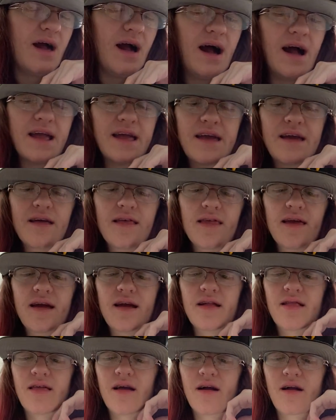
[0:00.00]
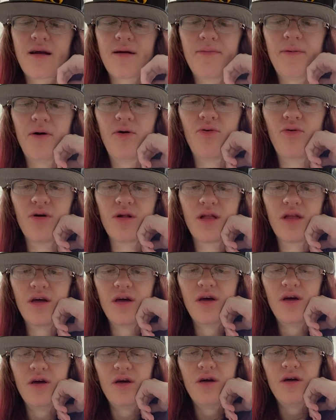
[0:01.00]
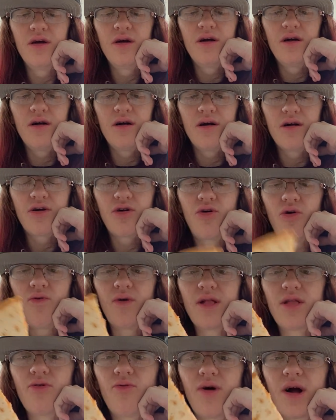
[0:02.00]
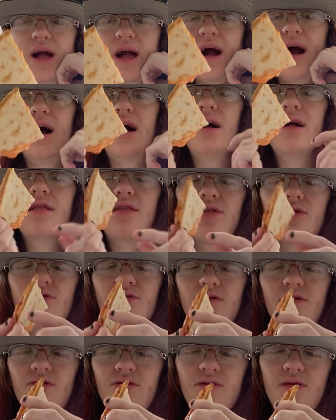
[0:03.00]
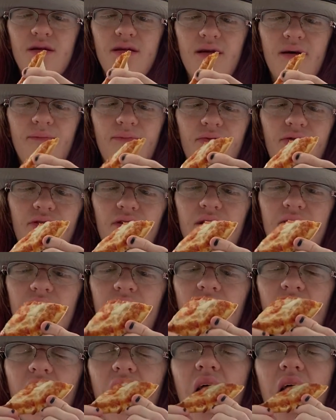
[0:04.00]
I guess I could talk about going to a concert or something.